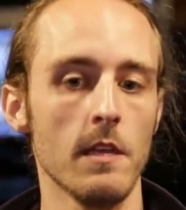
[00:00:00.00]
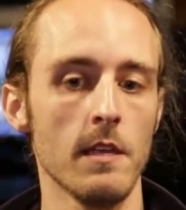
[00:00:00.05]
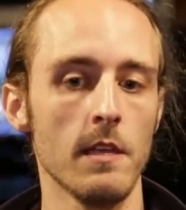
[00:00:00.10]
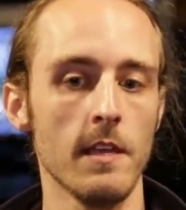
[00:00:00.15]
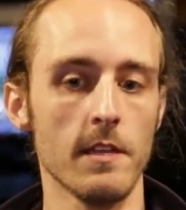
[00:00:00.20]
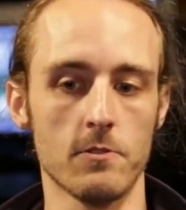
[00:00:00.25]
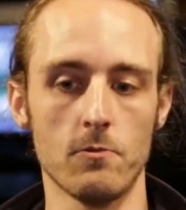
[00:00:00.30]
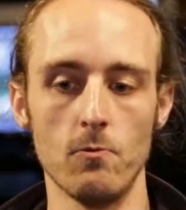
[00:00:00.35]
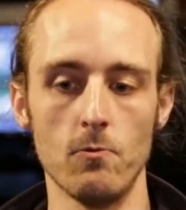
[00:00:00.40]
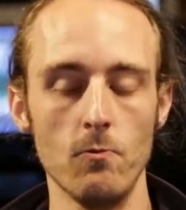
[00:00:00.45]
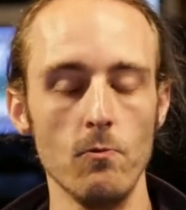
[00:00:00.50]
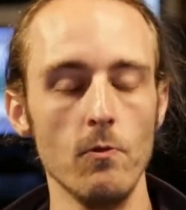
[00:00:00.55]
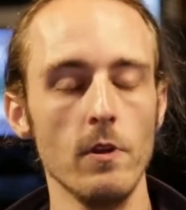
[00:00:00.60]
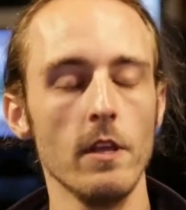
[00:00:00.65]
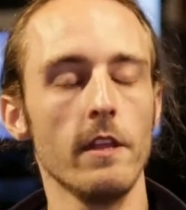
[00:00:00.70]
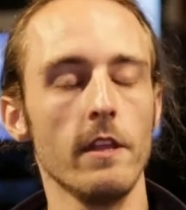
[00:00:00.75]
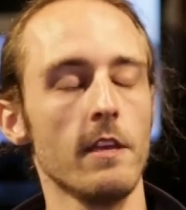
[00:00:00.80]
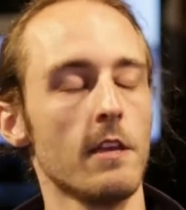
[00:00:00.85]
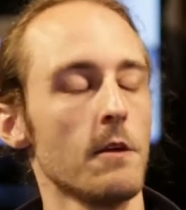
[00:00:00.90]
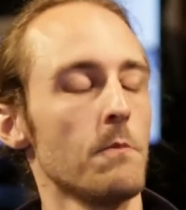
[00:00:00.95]
gets
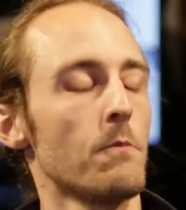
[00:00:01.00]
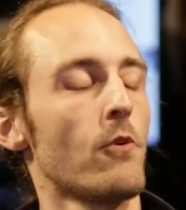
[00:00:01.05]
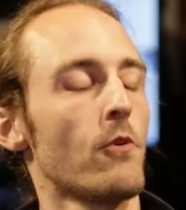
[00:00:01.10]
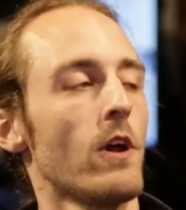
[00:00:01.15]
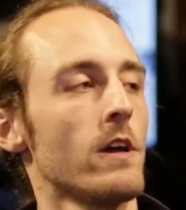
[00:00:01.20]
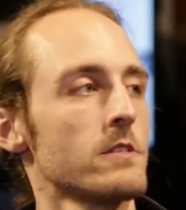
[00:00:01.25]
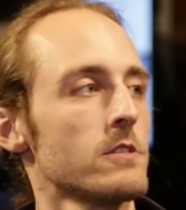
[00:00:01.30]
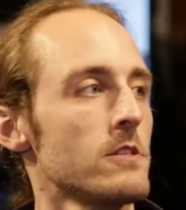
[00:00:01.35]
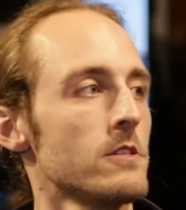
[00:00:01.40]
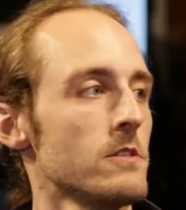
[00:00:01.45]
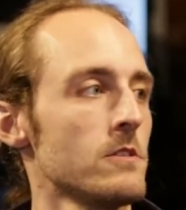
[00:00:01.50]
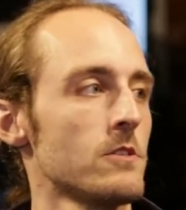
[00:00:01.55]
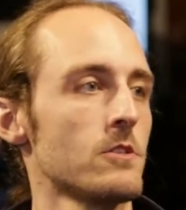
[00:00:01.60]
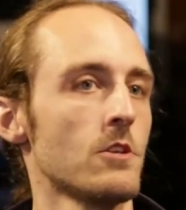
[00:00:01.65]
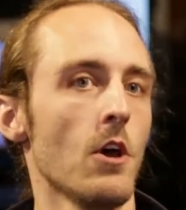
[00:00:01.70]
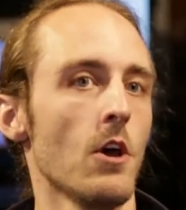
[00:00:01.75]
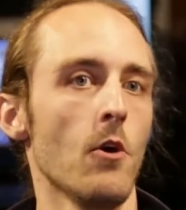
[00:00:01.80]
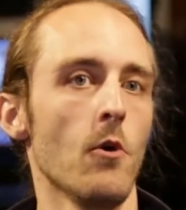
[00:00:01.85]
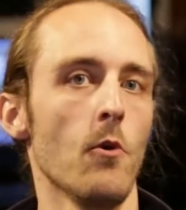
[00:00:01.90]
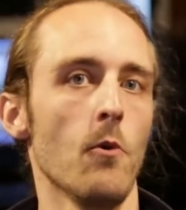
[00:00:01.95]
really compressed, and
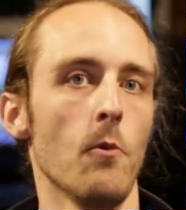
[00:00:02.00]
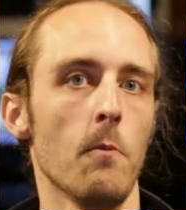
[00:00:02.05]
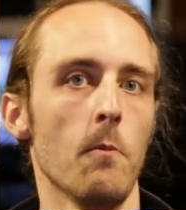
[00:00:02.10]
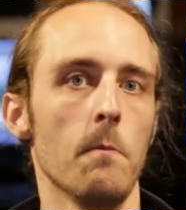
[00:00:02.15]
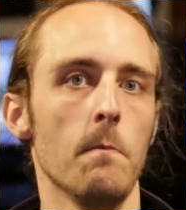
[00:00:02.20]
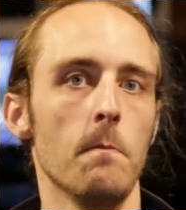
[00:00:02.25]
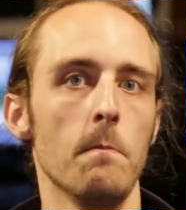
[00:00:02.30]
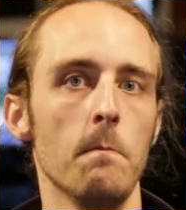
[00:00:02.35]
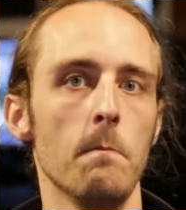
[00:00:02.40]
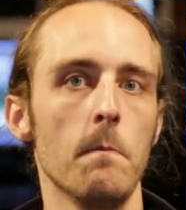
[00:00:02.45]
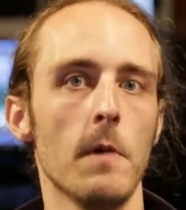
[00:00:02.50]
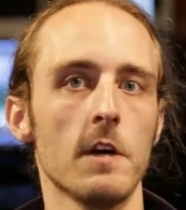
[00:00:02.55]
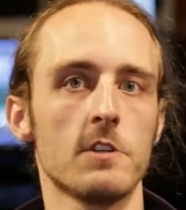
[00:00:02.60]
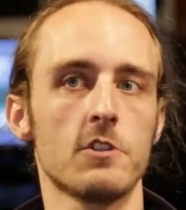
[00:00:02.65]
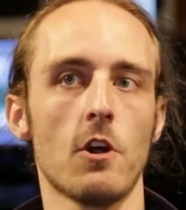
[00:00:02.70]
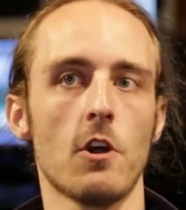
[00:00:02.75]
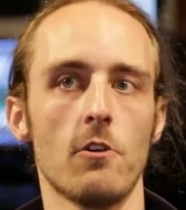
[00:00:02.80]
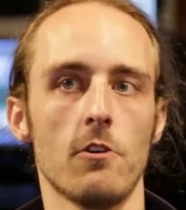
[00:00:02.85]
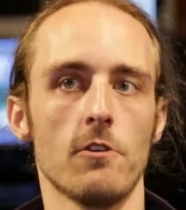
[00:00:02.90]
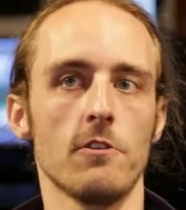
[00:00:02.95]
so
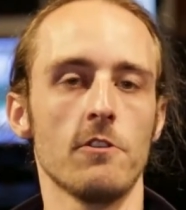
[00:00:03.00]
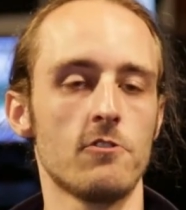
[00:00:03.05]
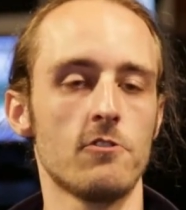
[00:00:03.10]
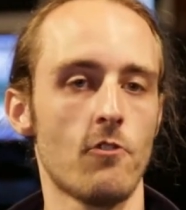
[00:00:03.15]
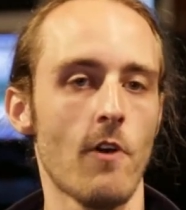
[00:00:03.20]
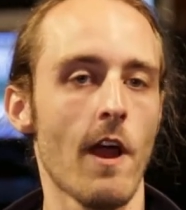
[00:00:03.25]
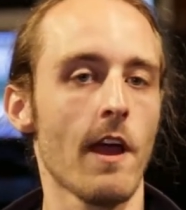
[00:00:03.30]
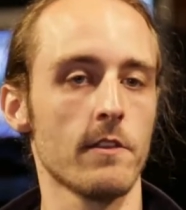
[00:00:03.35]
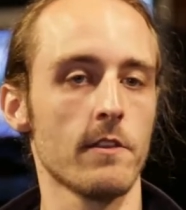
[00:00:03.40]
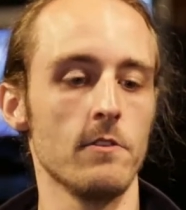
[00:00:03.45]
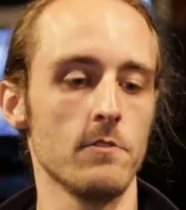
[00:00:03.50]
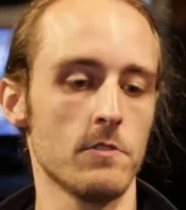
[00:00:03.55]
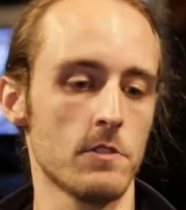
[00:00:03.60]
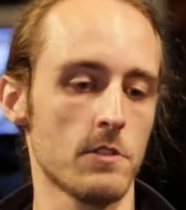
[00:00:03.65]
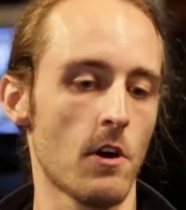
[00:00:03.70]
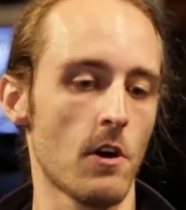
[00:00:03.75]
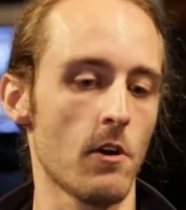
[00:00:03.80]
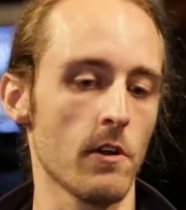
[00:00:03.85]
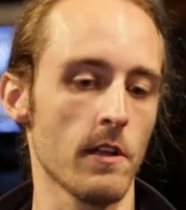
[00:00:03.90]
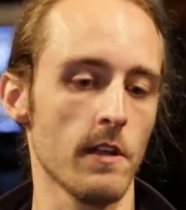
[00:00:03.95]
much harder to track those
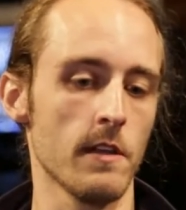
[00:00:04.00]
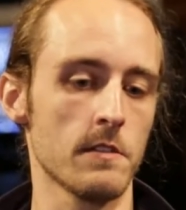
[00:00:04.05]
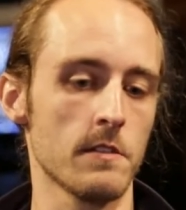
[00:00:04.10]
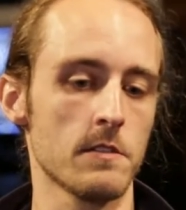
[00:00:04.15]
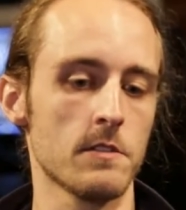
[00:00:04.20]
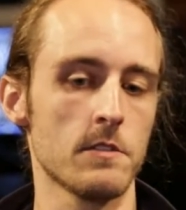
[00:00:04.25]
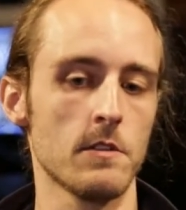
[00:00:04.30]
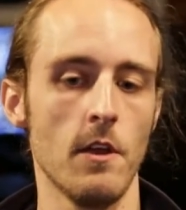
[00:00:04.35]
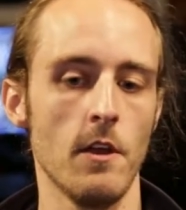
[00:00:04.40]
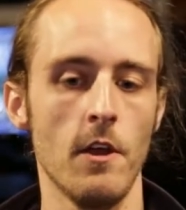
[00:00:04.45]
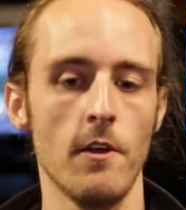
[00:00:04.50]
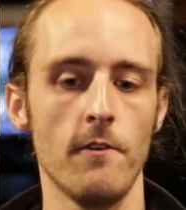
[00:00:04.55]
targets